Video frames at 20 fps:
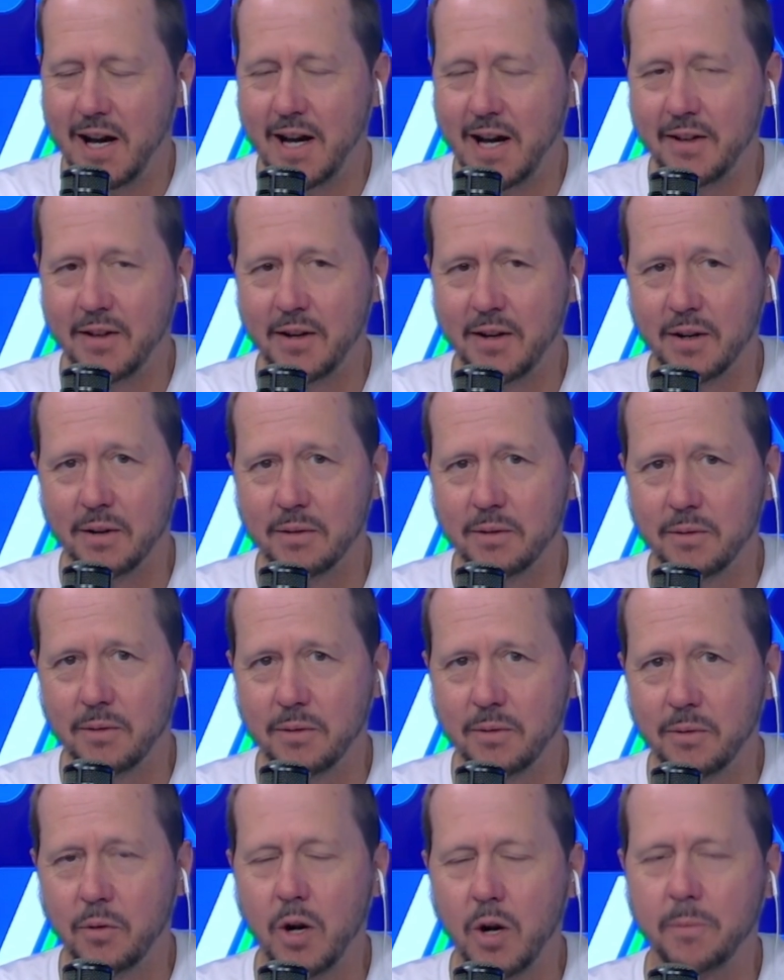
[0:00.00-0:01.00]
Hi there.
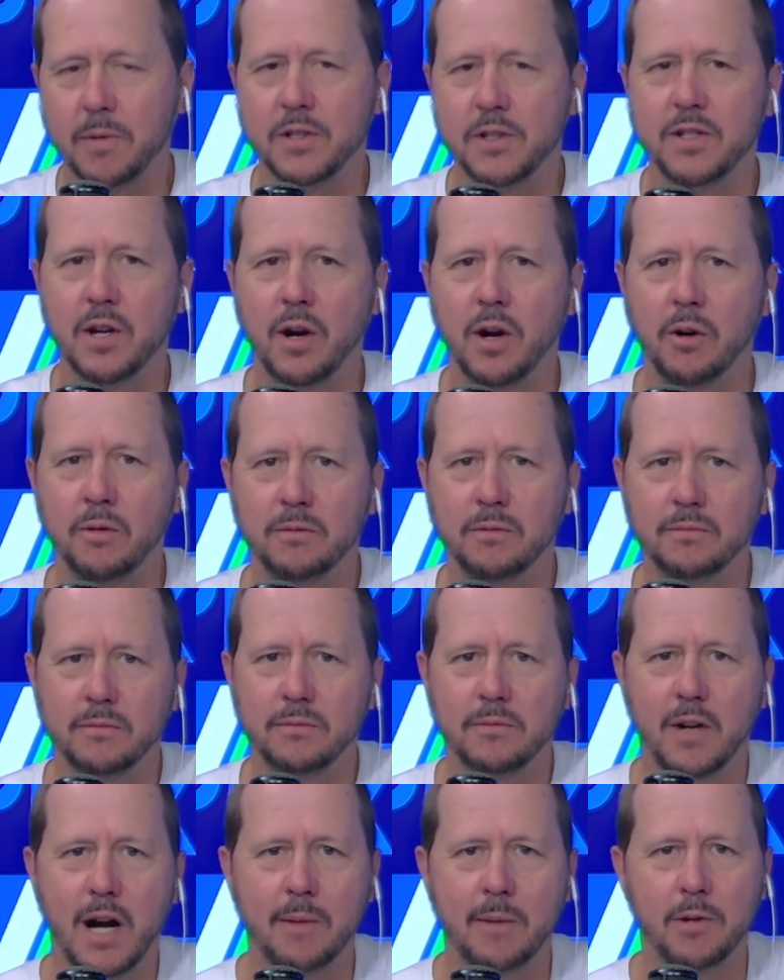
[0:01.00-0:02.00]
Welcome to the show.
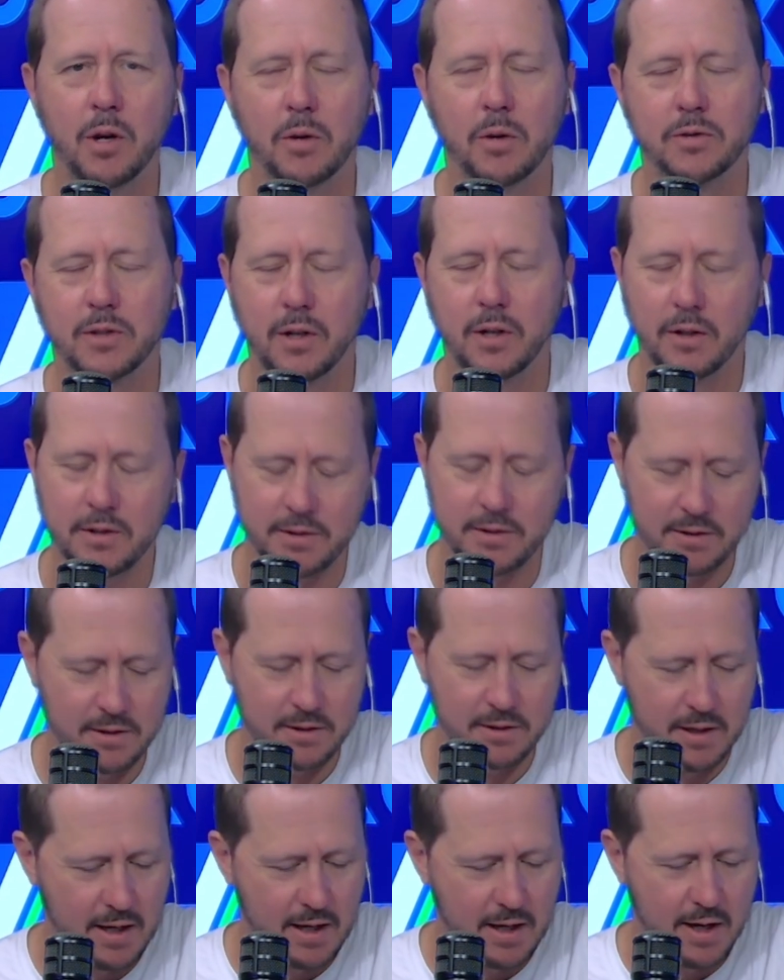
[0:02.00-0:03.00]
I'm your host,
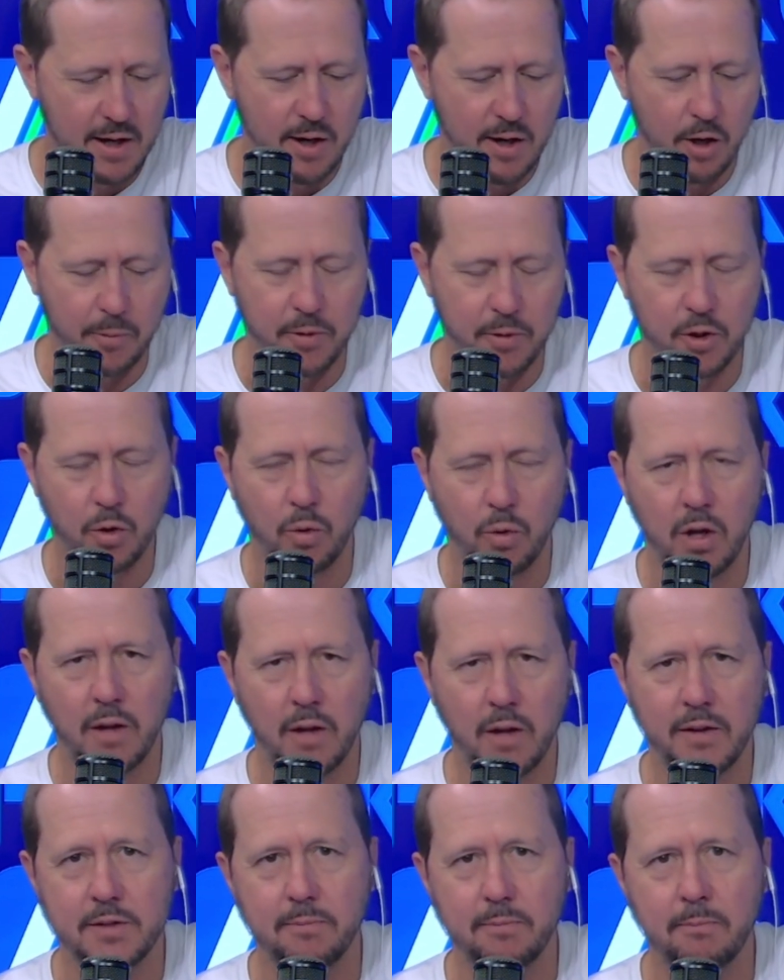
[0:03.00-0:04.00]
Curtis. Hope you're doing
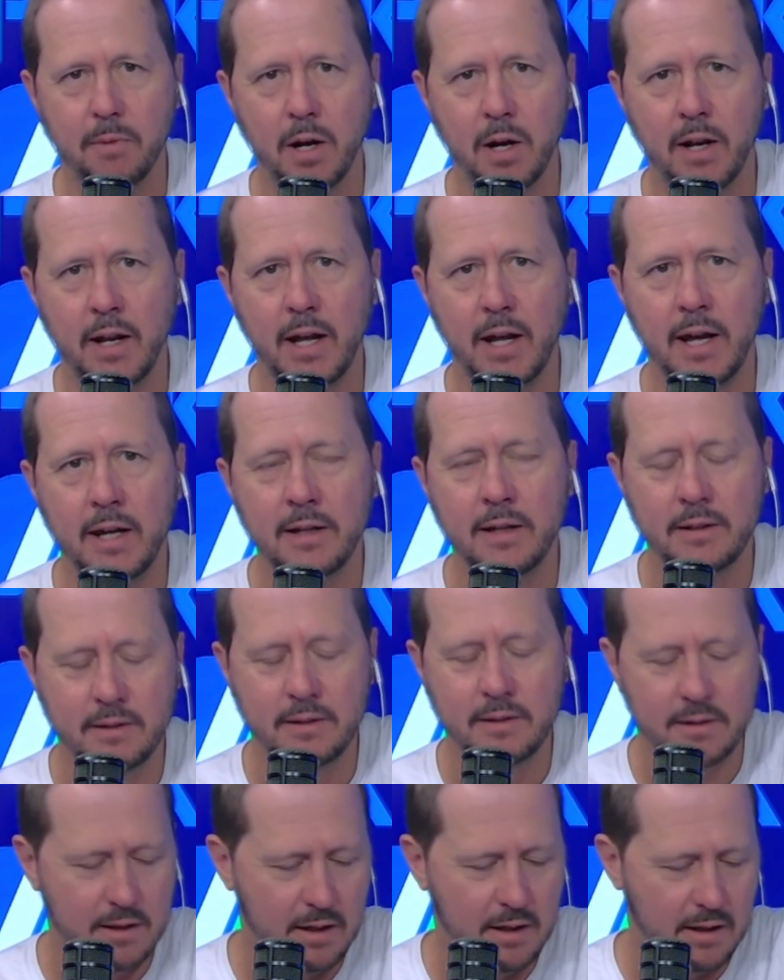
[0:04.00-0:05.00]
well on this Monday
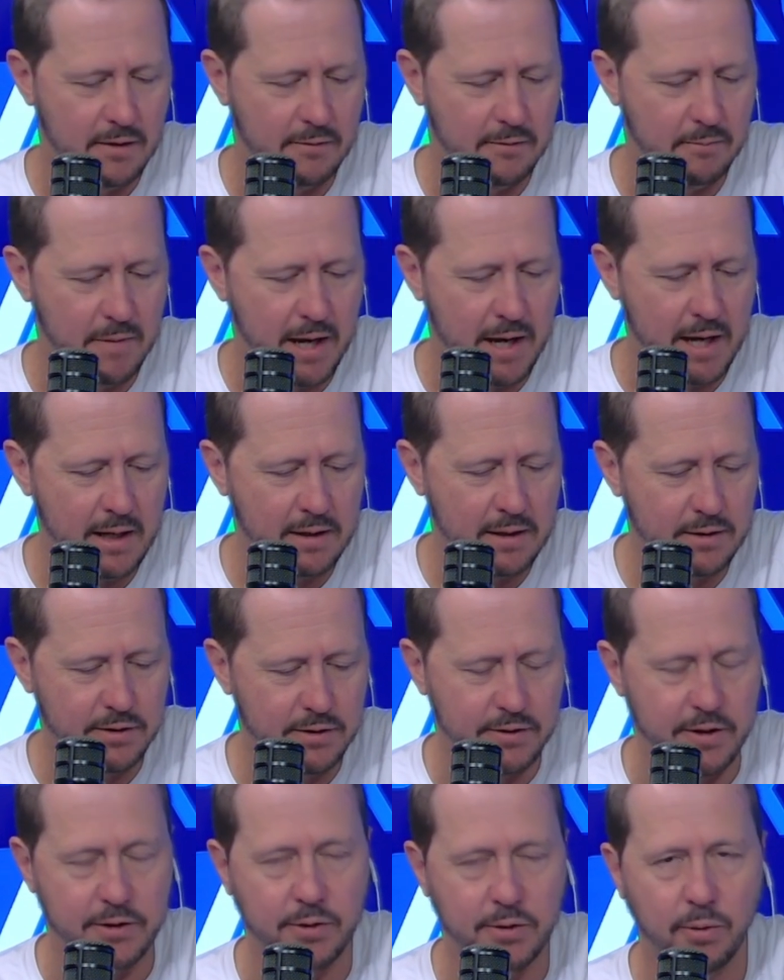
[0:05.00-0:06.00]
of May
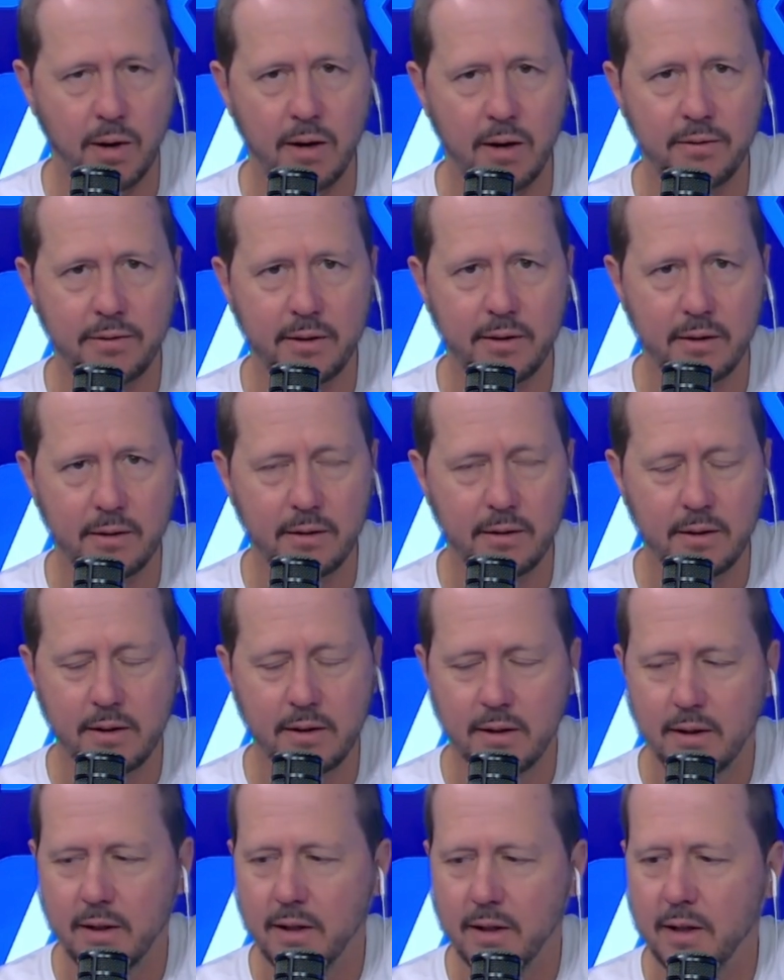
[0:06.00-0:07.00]
the 12th.
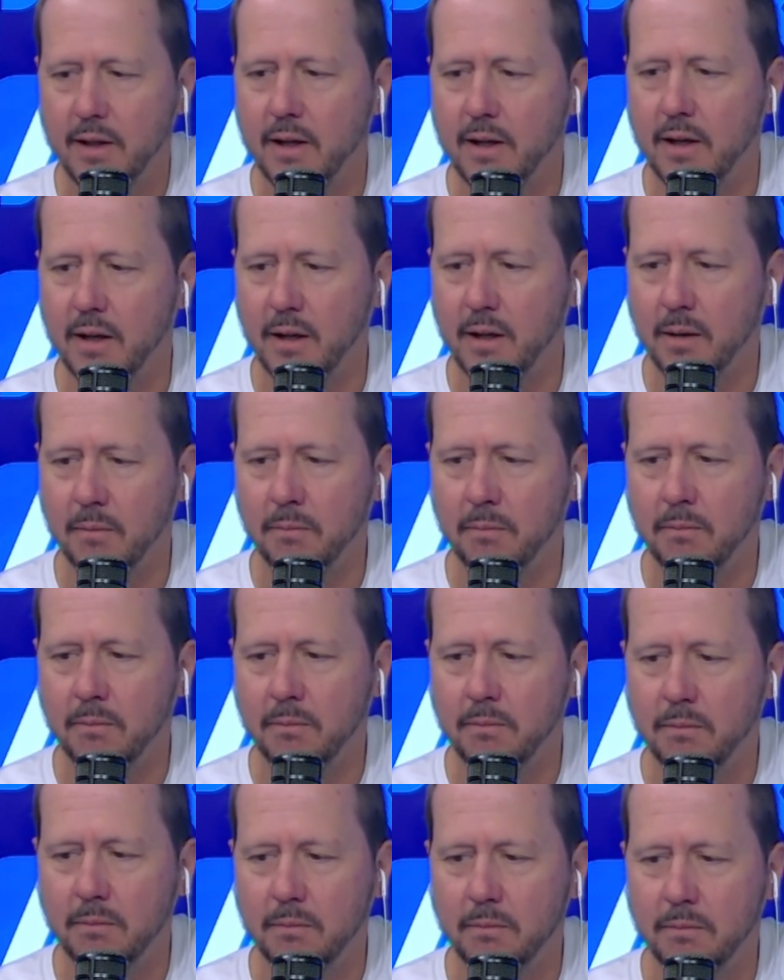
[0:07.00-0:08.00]
We
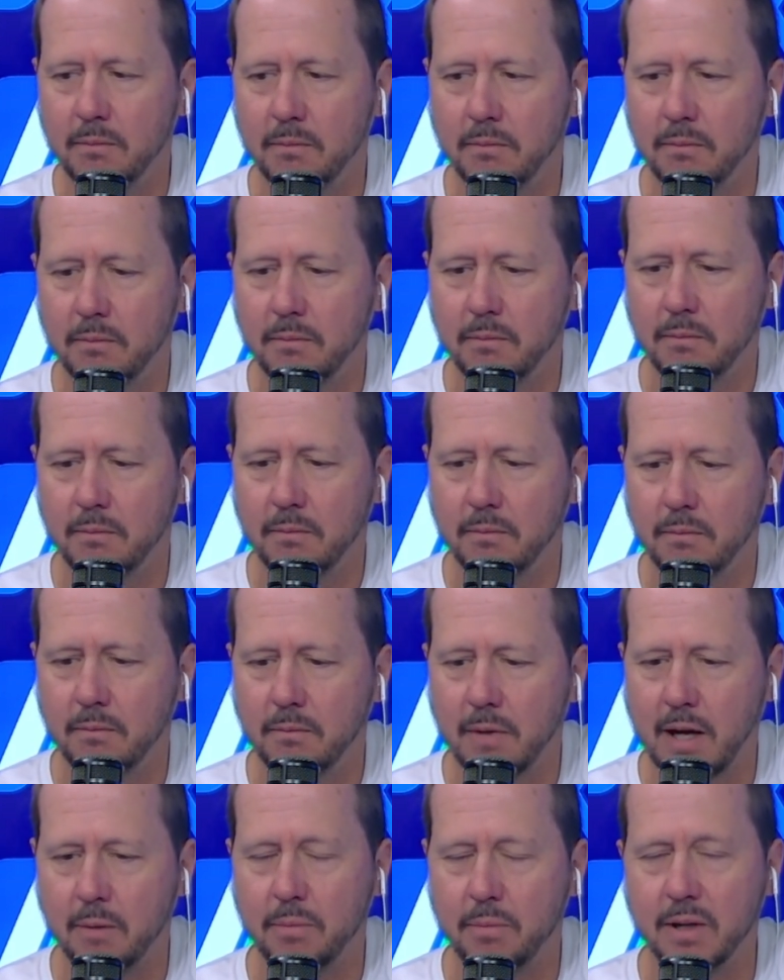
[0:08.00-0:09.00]

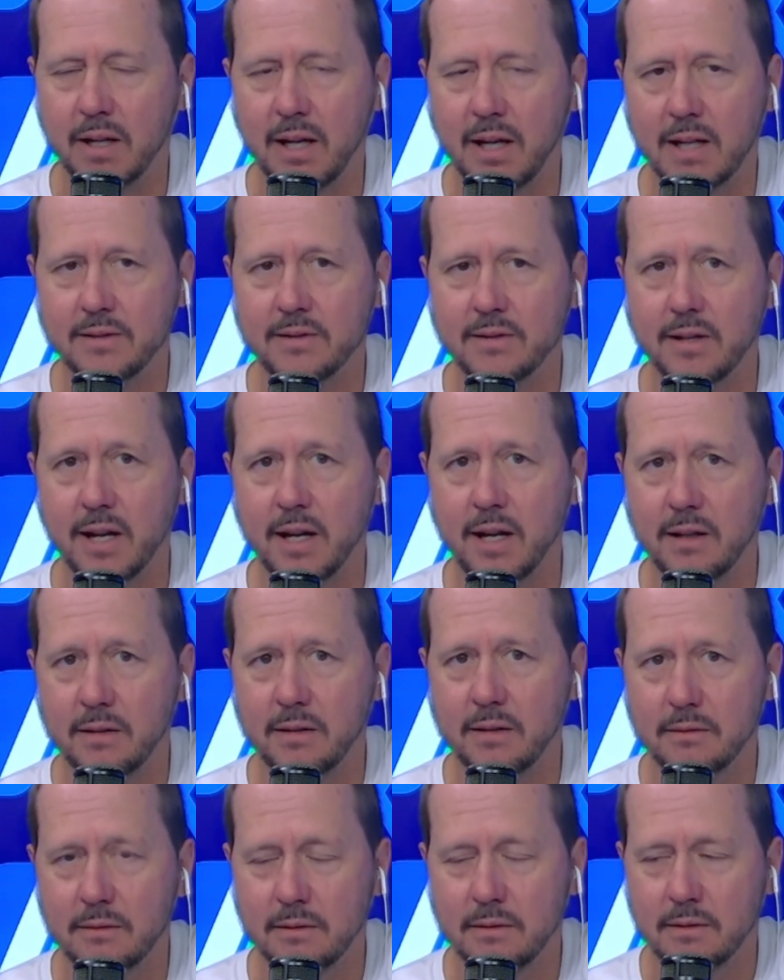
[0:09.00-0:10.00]
got a big guest today.
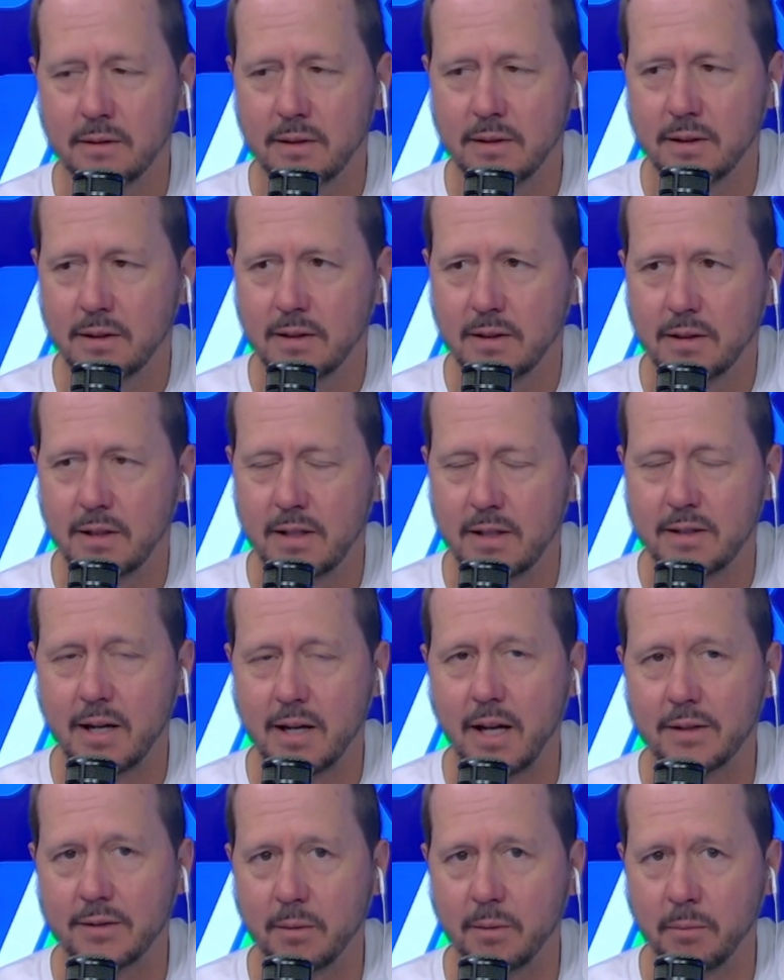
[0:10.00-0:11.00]
He's
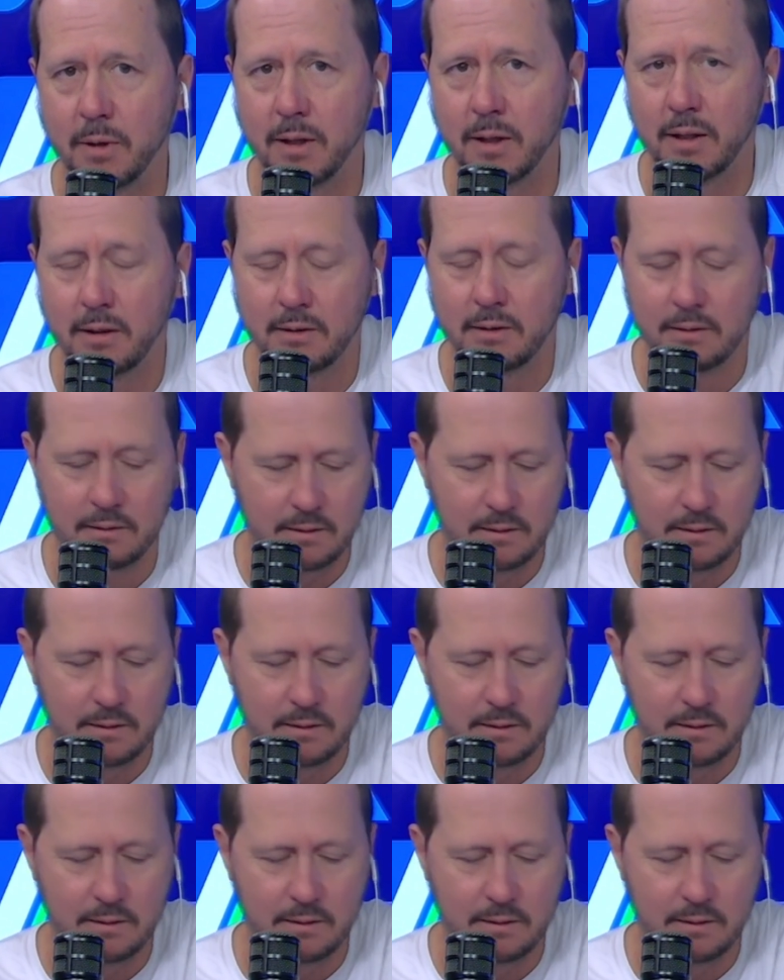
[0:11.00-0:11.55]
kind of somebody.